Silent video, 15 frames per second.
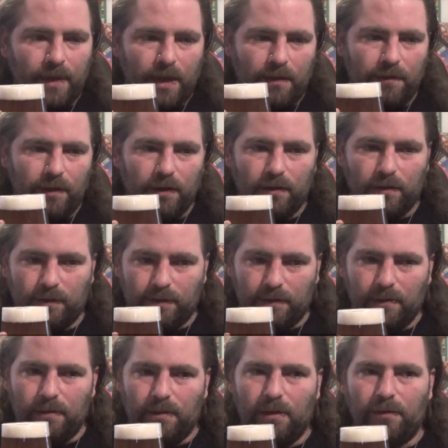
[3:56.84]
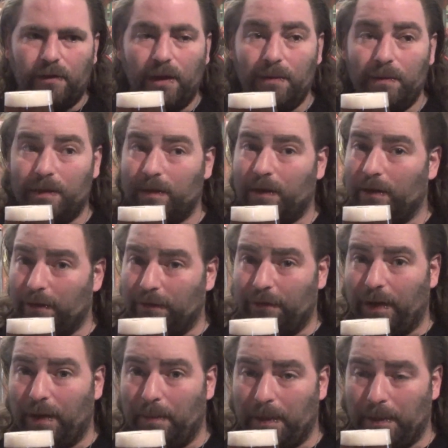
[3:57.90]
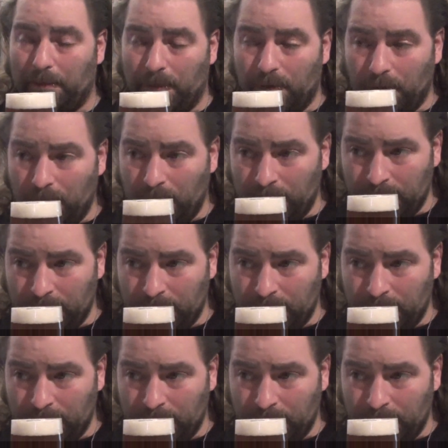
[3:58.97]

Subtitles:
Those aromas are developing more.